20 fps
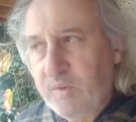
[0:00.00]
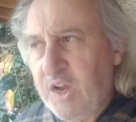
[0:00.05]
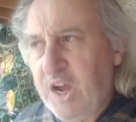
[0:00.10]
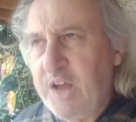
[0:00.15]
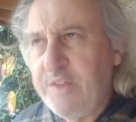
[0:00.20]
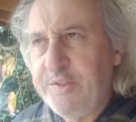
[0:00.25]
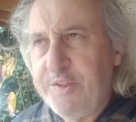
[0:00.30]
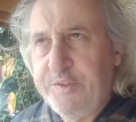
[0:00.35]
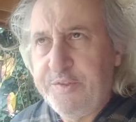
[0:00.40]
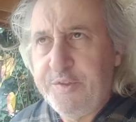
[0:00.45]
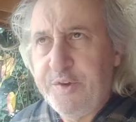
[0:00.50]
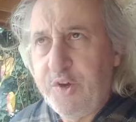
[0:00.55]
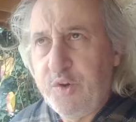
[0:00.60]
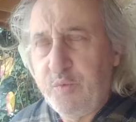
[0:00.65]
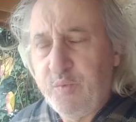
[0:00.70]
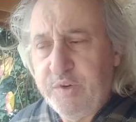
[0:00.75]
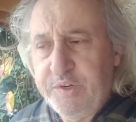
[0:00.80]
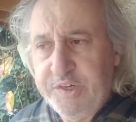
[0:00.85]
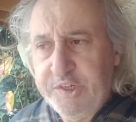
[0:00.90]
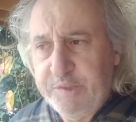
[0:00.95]
And the
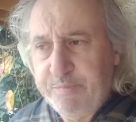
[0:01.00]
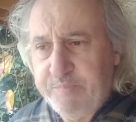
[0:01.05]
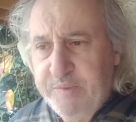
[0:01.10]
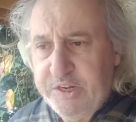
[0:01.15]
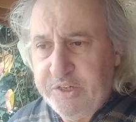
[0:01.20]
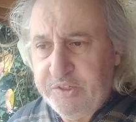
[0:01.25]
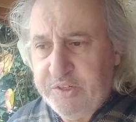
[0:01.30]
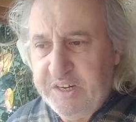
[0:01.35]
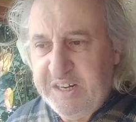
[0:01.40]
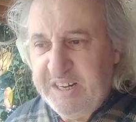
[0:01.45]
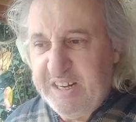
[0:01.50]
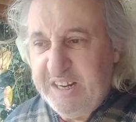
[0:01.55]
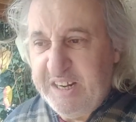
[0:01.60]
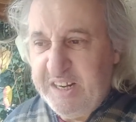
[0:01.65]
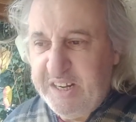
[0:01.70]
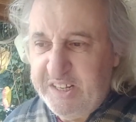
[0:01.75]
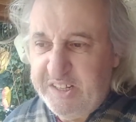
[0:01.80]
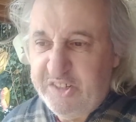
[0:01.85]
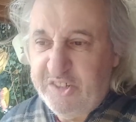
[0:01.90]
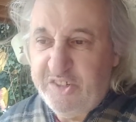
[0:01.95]
third one is
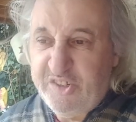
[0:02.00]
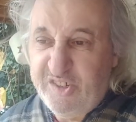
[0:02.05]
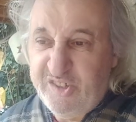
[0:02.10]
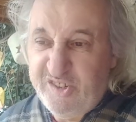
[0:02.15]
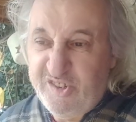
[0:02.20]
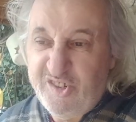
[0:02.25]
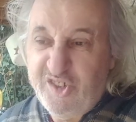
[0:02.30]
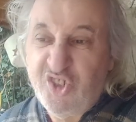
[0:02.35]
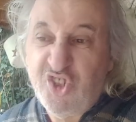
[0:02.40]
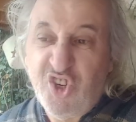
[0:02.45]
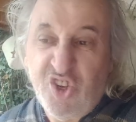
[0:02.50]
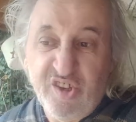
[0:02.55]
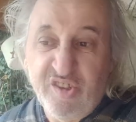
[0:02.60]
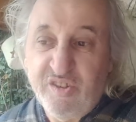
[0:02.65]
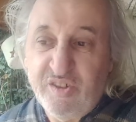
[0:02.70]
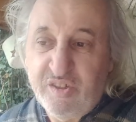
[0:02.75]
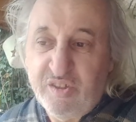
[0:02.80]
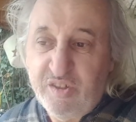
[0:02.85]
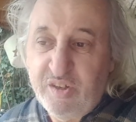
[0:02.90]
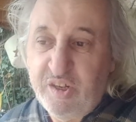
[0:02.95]
basically it's just
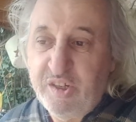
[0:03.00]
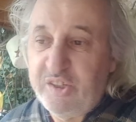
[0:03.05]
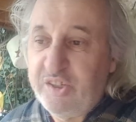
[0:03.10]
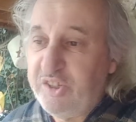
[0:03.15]
chance.